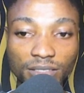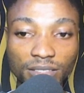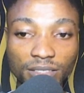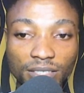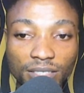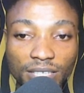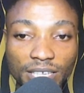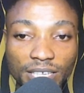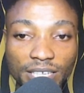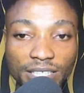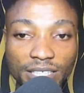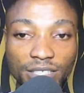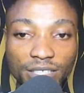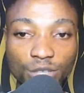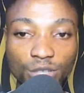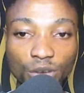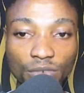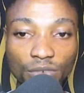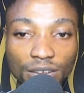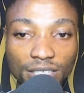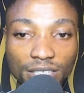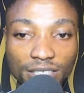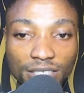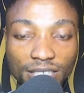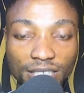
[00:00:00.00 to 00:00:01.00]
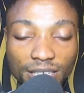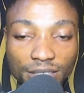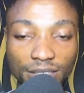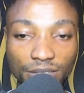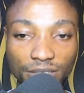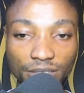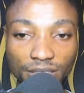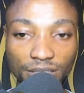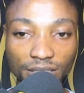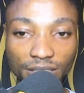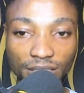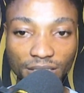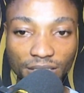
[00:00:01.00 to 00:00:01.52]
a discovered check to
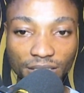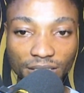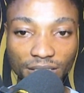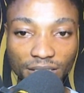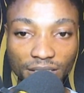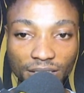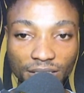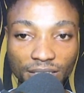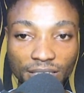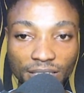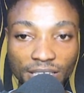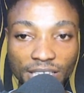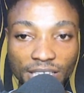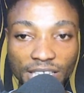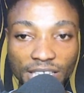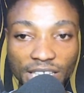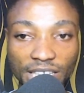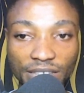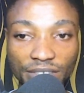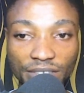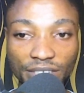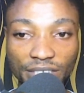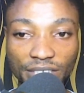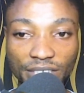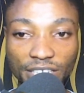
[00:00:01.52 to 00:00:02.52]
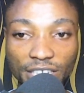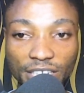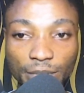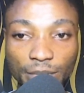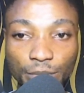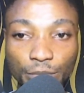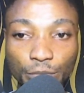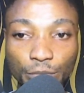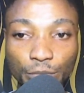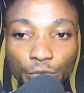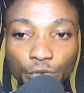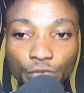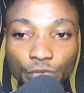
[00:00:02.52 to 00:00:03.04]
the king. If the king
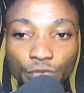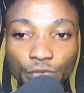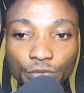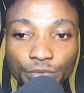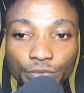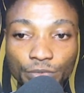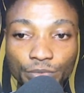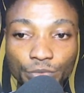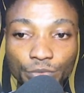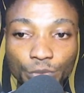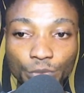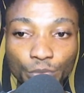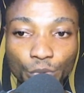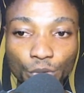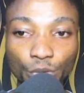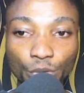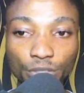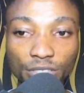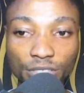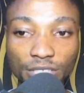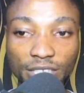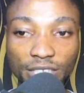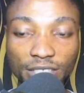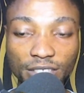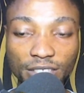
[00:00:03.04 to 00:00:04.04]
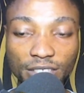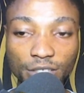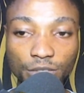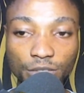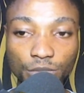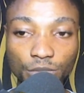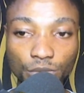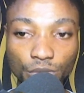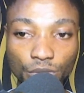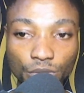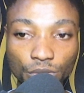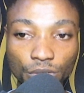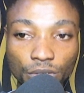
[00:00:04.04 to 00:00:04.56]
will move, pawn takes this
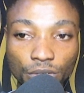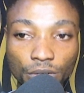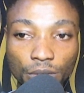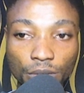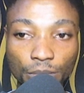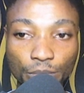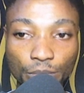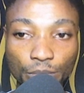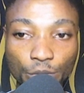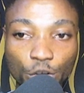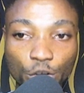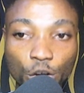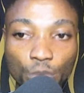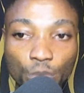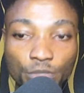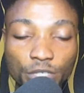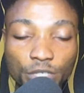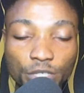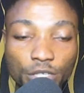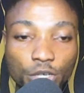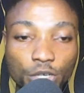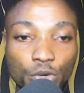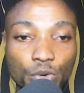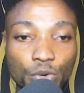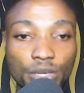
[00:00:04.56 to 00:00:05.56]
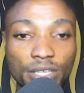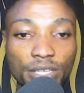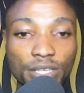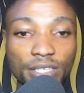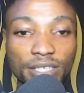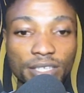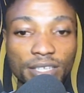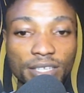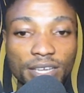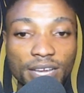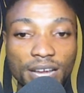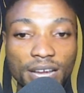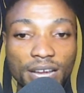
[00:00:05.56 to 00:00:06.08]
rook, becomes a queen,
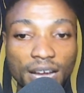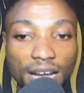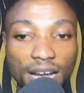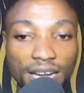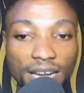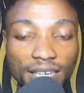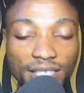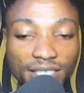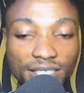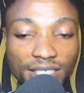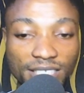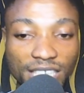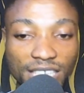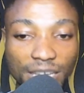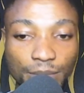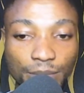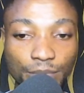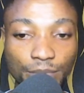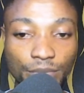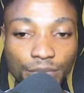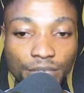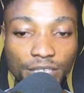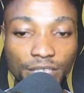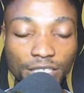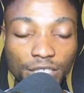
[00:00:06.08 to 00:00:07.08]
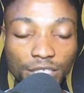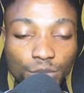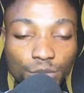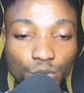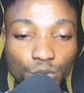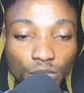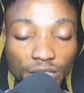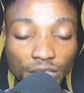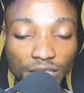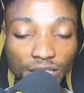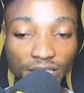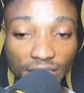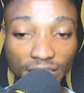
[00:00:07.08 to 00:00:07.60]
and this game is
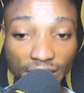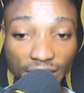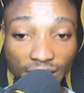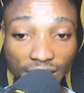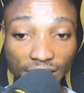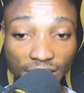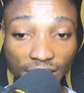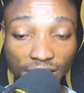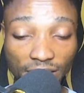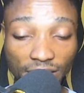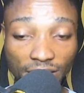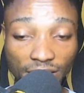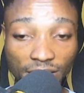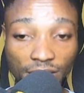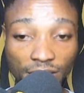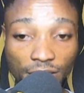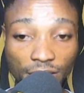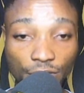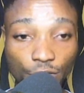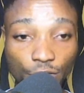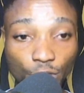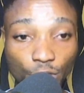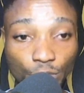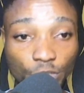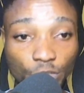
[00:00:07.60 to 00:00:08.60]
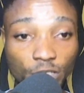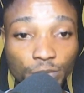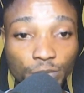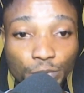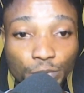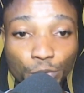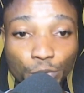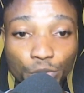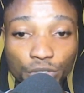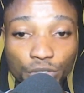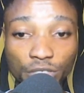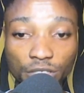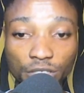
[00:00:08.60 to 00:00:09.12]
winning here from this
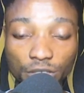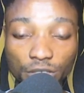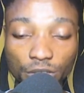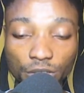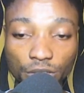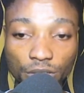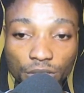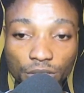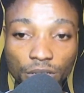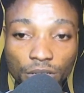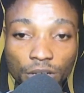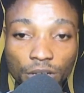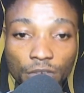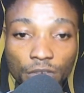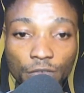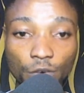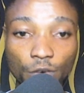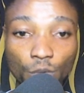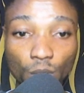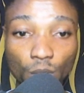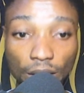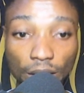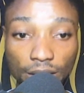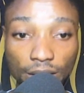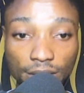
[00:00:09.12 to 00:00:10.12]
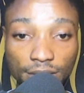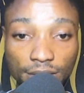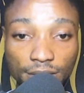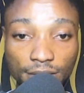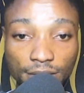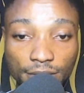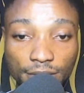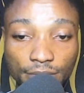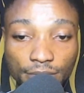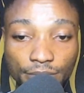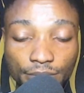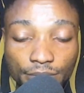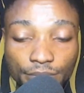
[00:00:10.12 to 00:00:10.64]
position for white.
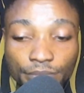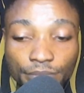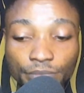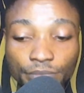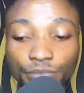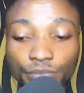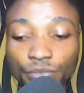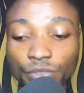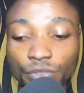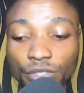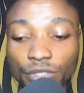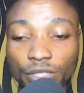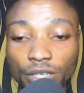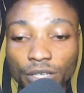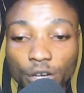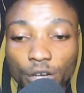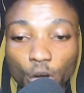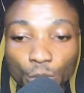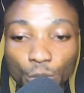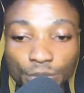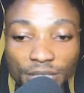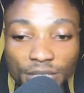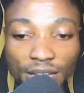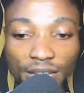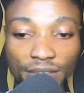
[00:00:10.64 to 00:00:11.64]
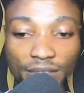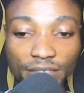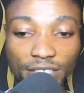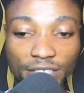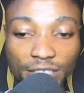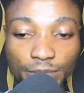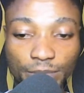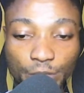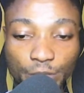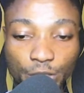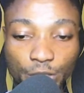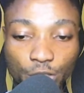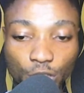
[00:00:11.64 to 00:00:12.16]
Observe this
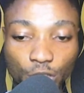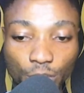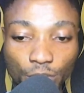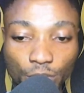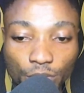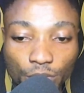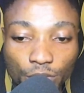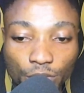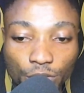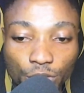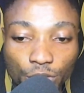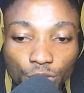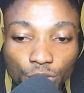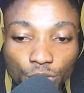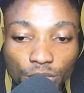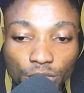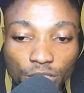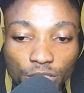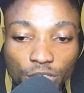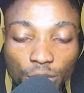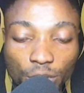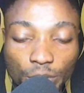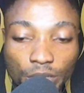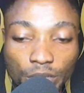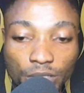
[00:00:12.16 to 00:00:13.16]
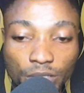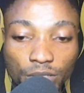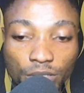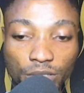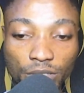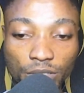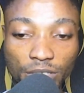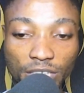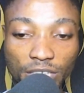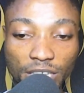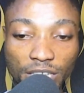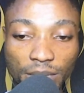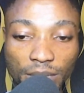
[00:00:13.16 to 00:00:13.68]
bishop, soon is coming into
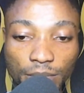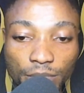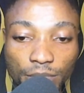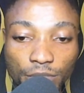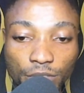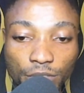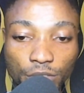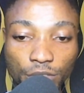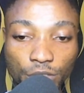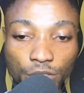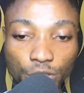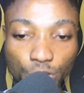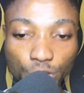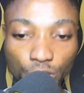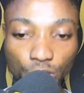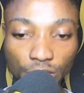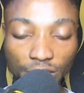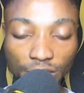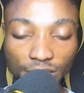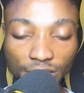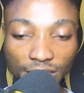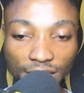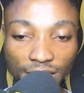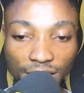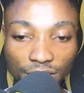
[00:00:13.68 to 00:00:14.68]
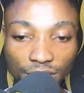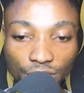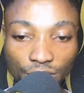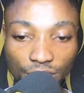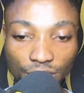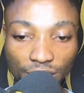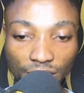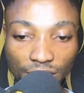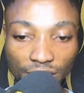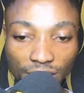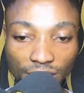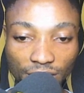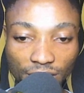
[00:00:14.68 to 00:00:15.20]
the game through this
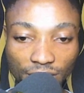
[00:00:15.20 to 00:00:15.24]
diagonal.